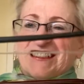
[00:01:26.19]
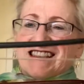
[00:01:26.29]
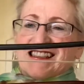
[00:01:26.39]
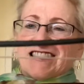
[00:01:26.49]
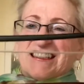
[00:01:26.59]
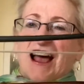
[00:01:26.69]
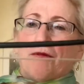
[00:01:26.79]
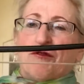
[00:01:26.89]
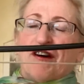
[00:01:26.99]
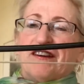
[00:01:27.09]
is the
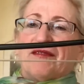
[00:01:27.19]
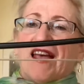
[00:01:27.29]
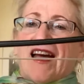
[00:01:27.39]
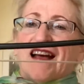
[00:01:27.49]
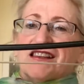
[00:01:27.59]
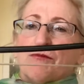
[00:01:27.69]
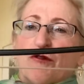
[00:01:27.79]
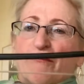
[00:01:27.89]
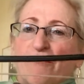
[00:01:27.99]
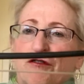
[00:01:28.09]
top one, has a
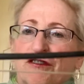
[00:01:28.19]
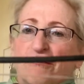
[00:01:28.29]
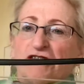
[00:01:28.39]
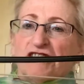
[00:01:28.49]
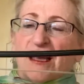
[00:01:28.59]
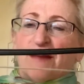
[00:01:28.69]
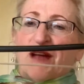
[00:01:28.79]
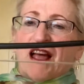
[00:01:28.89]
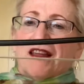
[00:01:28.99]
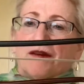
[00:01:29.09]
more vertical tip. The